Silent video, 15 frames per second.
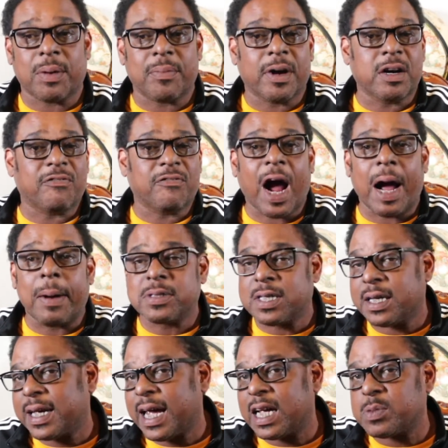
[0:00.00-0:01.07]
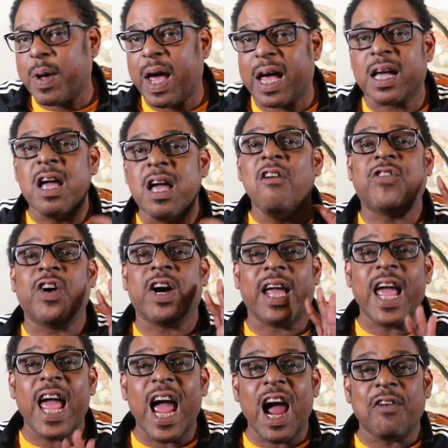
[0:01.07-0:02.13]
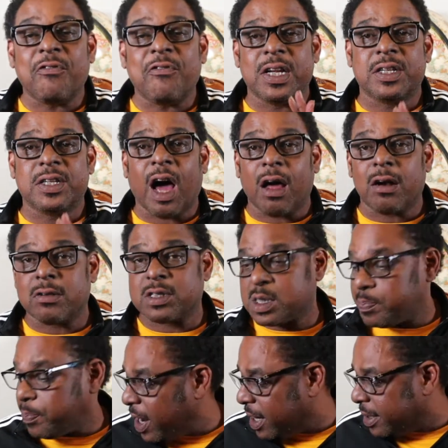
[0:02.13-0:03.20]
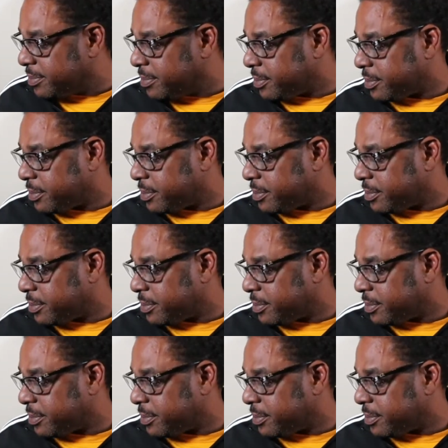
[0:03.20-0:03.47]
I'm earning 5% cash back for every dollar spent.